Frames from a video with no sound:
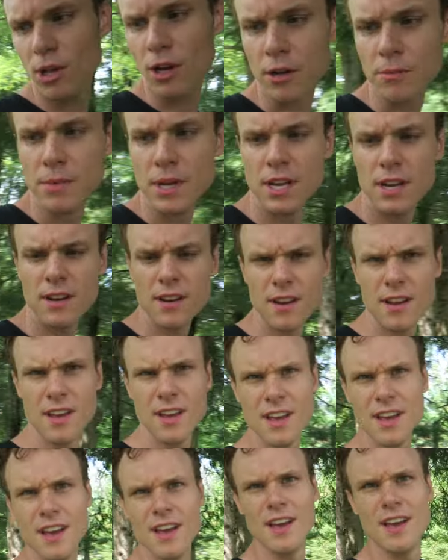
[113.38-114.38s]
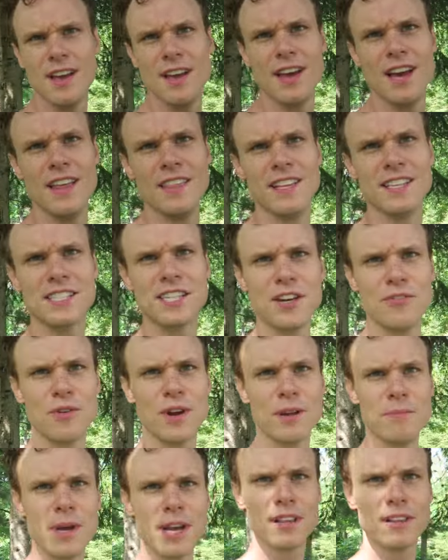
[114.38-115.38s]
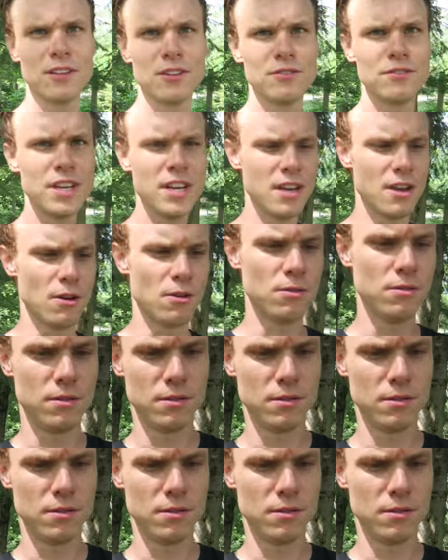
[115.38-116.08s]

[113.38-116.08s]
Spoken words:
plug them in, and then see if we can make a little video.